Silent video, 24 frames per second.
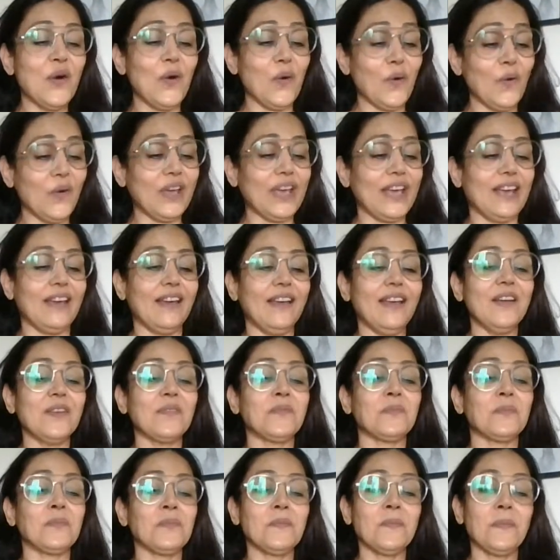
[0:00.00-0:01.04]
Okay.
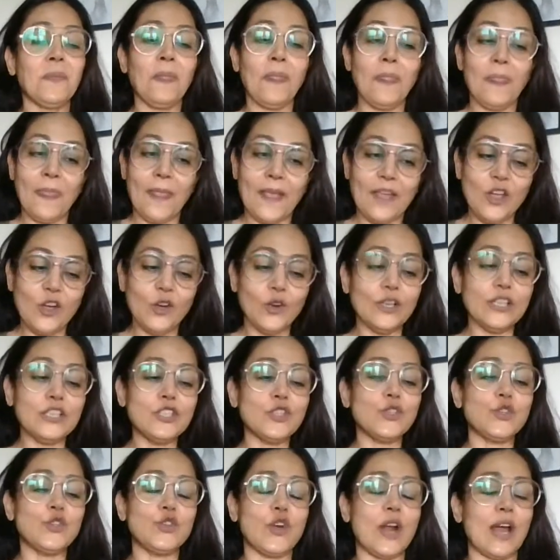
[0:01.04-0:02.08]
You're going
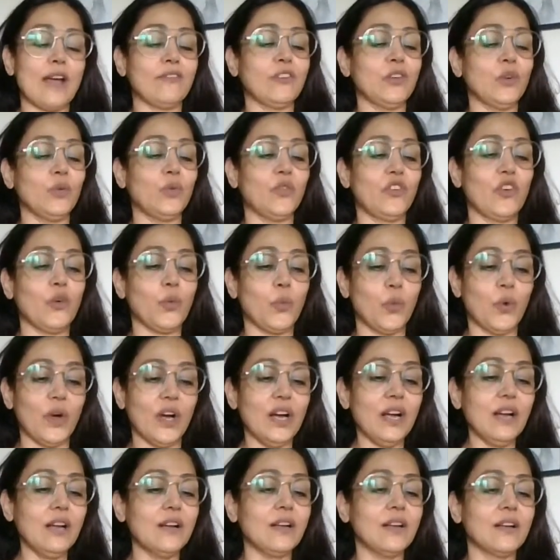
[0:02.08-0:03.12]
to travel for
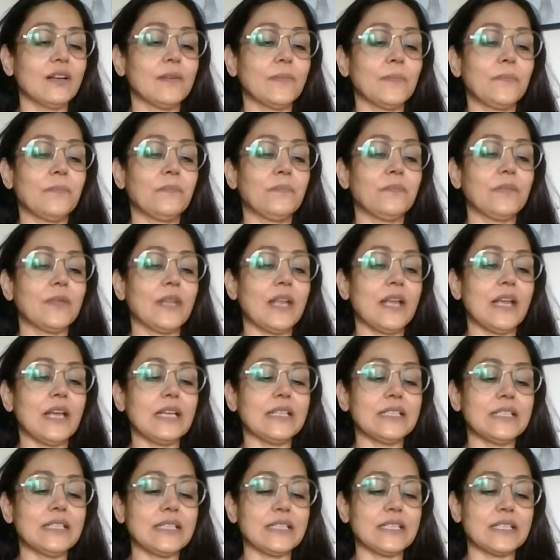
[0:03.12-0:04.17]
work.
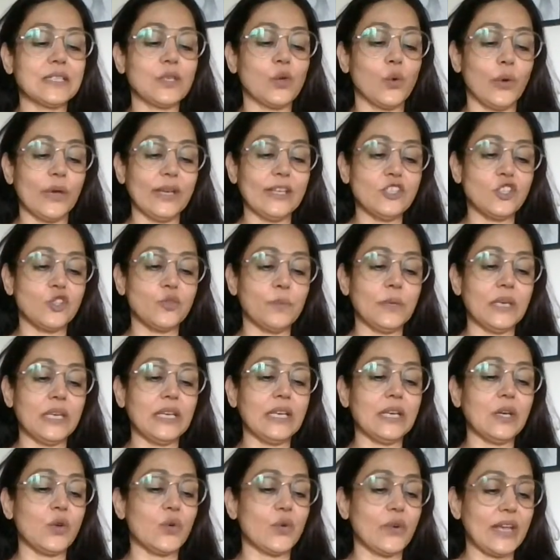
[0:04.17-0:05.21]
It's going to
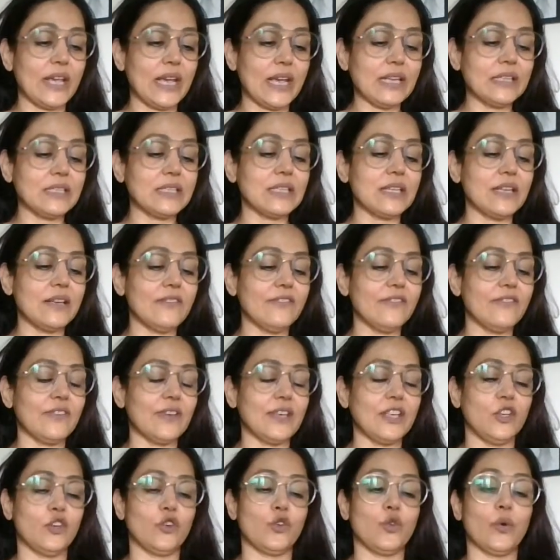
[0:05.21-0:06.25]
be creative.
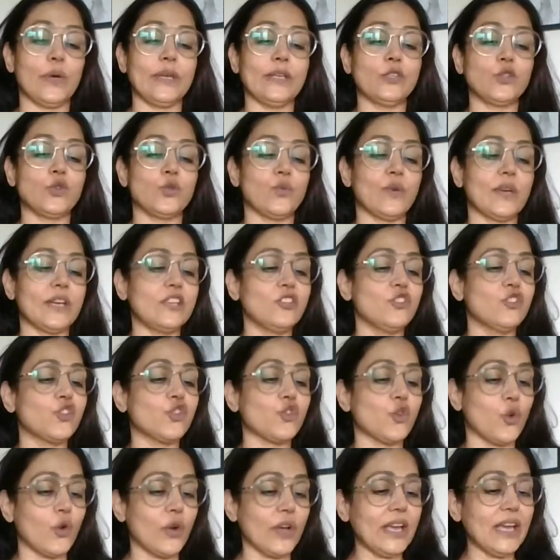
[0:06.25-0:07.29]
You're going to
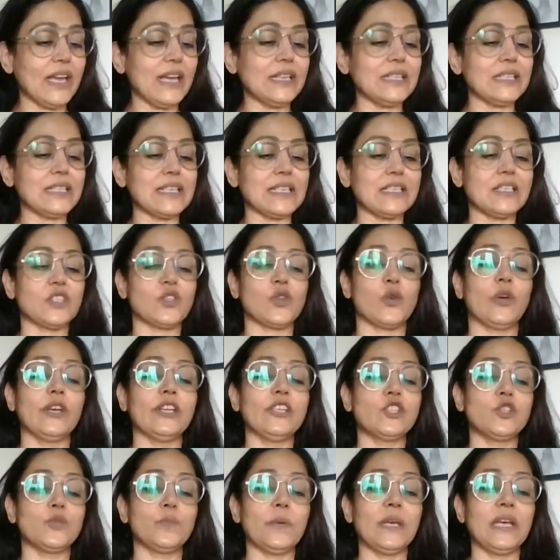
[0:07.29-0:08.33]
enjoy it. It's
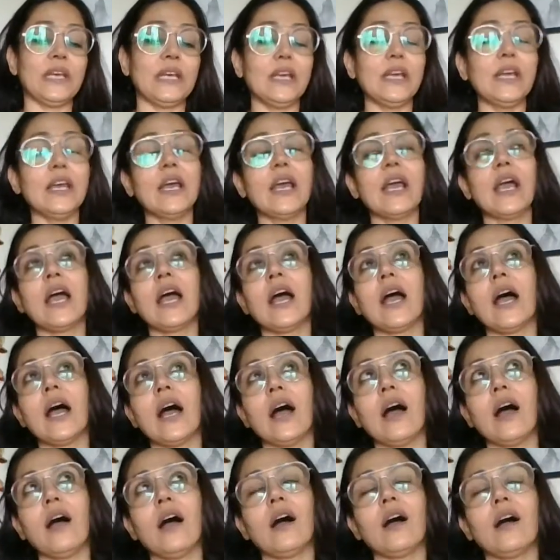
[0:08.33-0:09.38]
going to be,
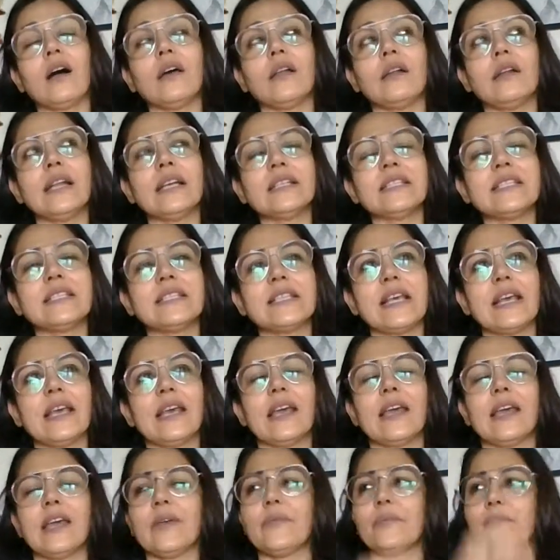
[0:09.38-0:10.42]
let's
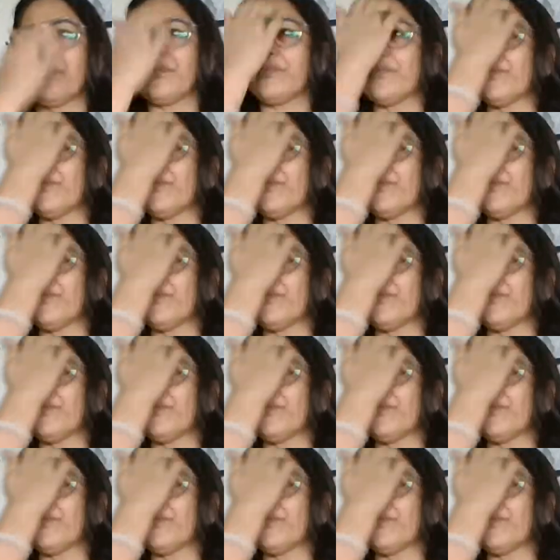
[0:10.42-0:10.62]
say,